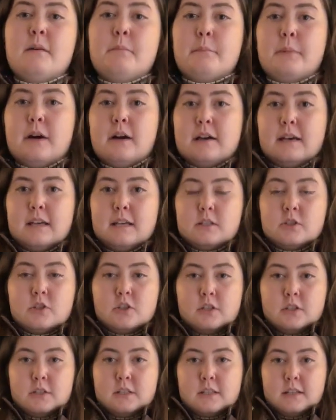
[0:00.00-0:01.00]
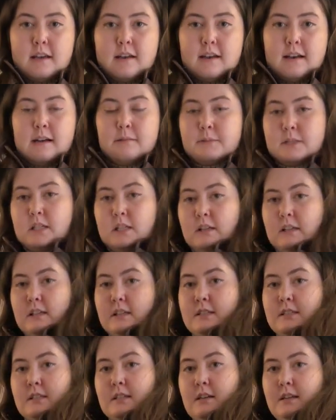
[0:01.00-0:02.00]
but it's just absolutely
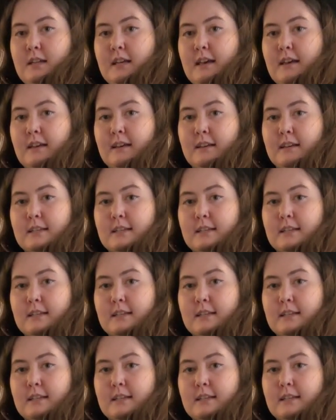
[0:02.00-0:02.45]
stunning.